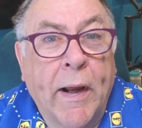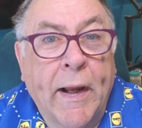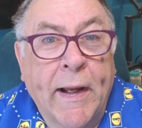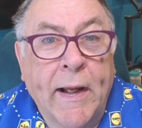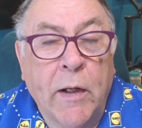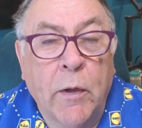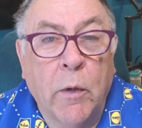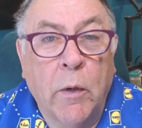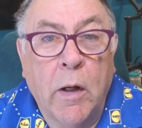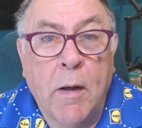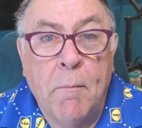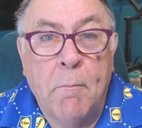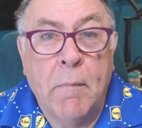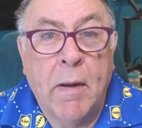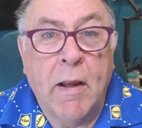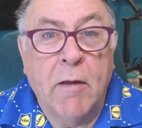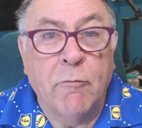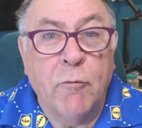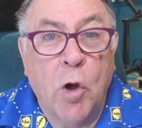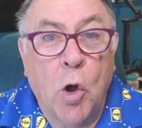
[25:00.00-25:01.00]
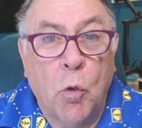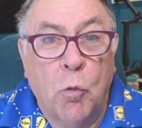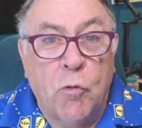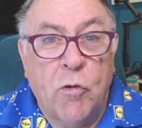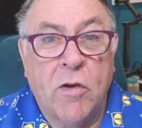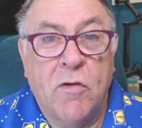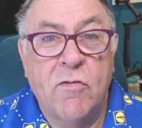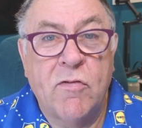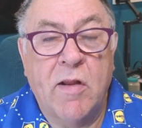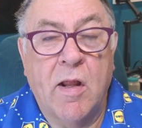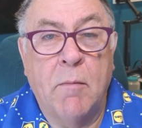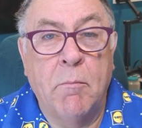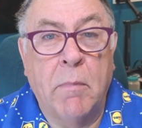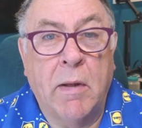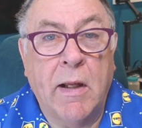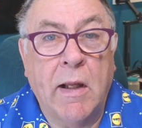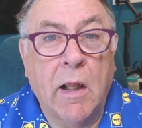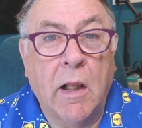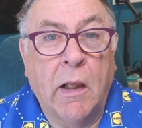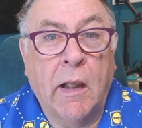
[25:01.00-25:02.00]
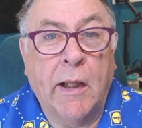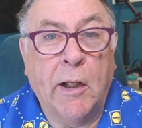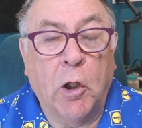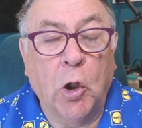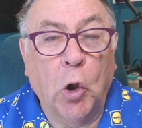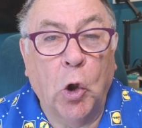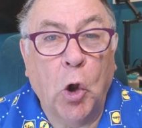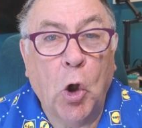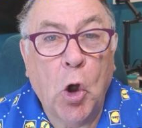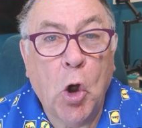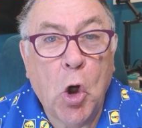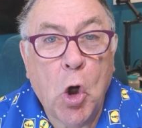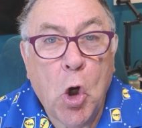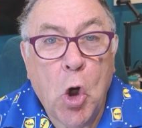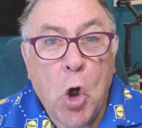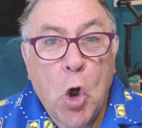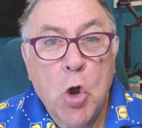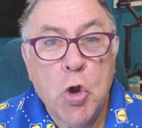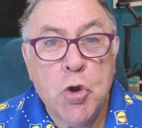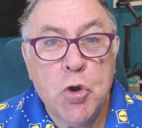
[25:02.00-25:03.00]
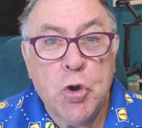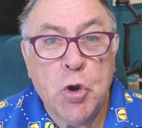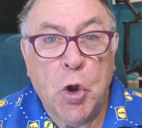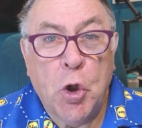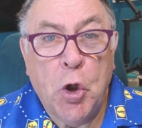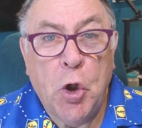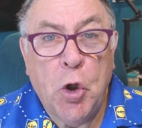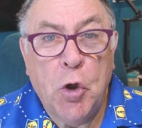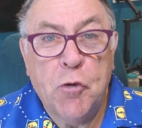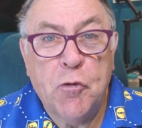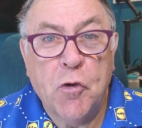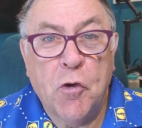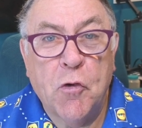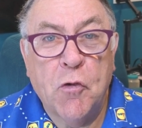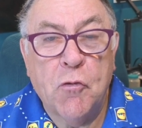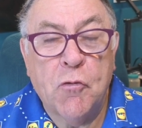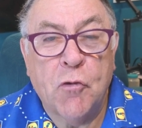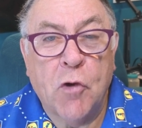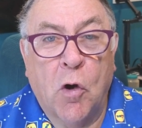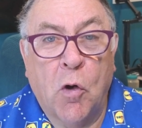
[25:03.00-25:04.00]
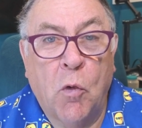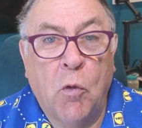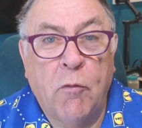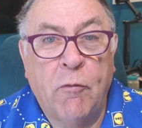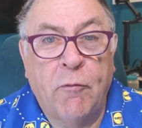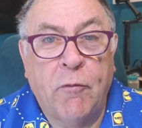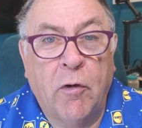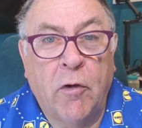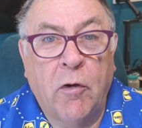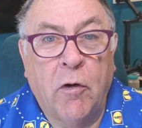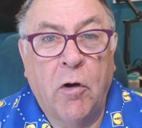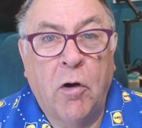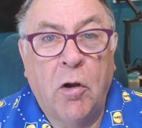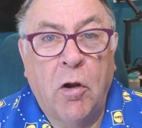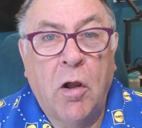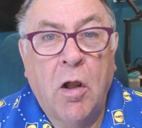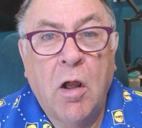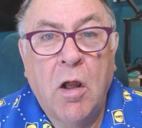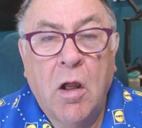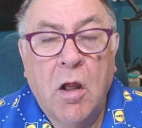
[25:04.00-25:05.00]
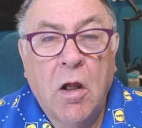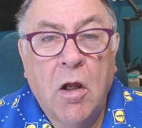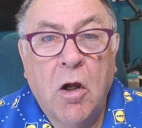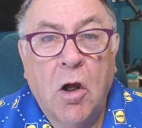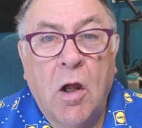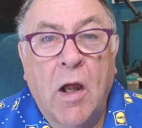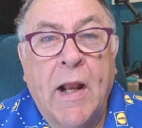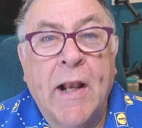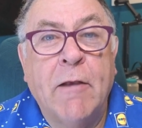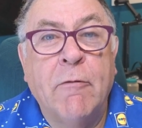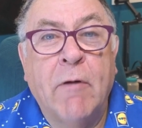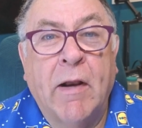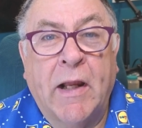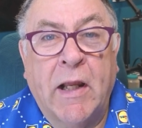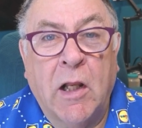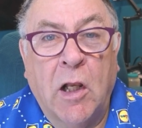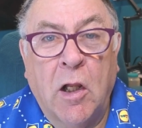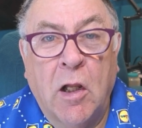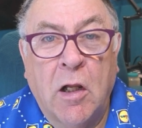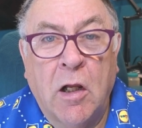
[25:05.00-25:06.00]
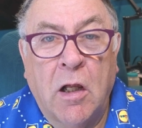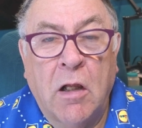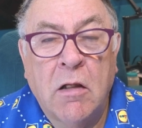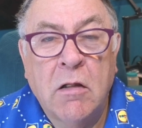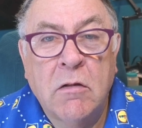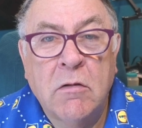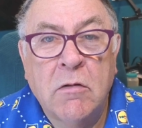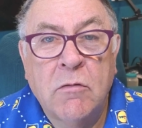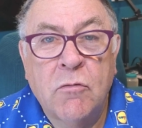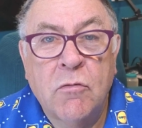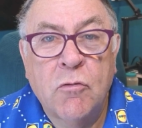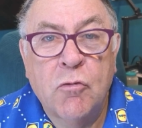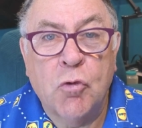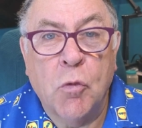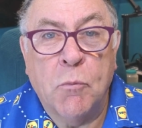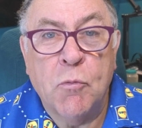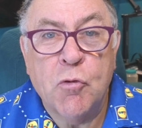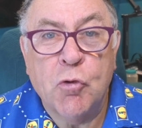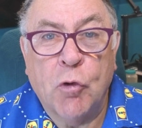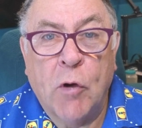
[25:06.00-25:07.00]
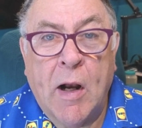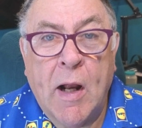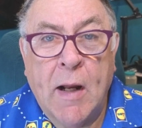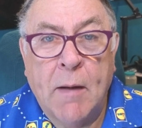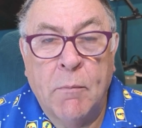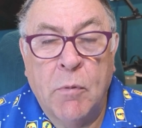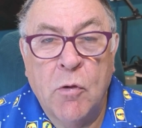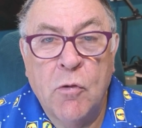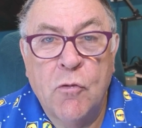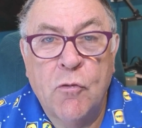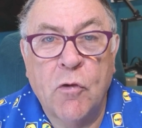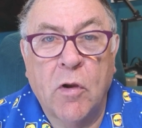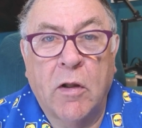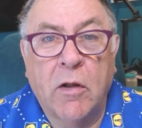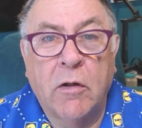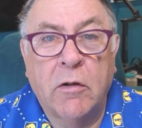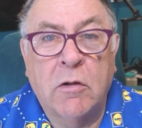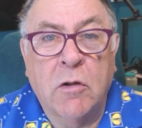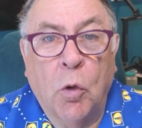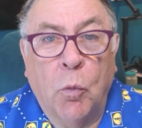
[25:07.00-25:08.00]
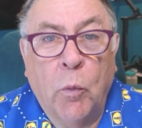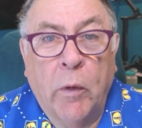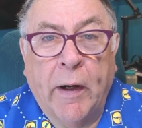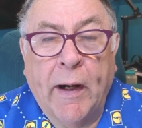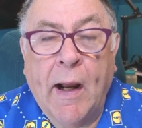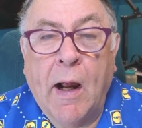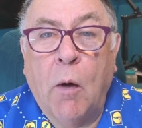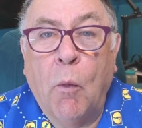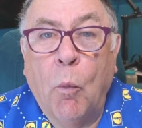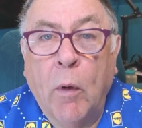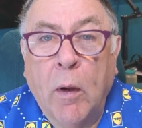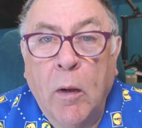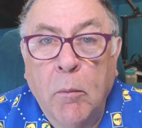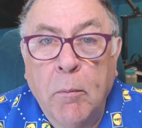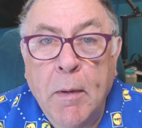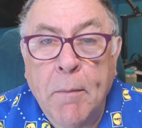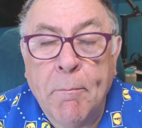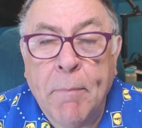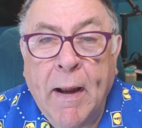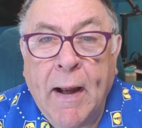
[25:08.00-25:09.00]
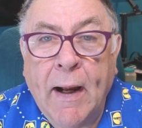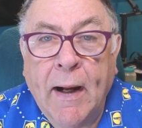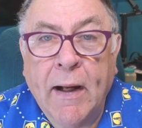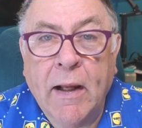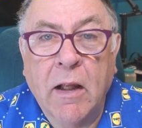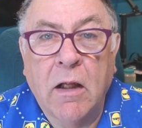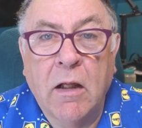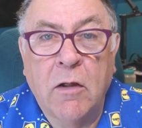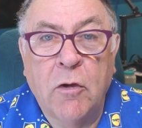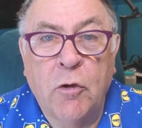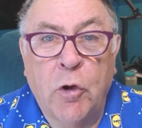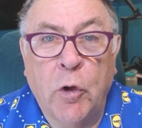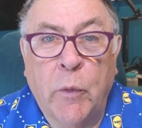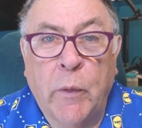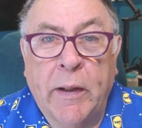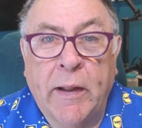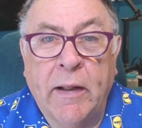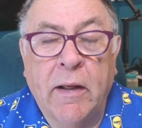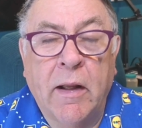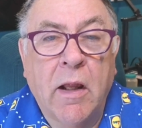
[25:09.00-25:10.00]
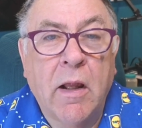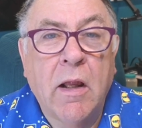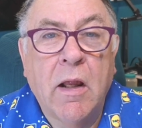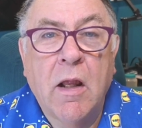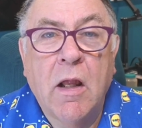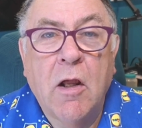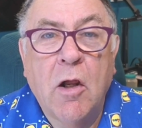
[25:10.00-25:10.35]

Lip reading: way, you may have noticed me little shirt. So for any regular subscribers, don't worry, I will be back doing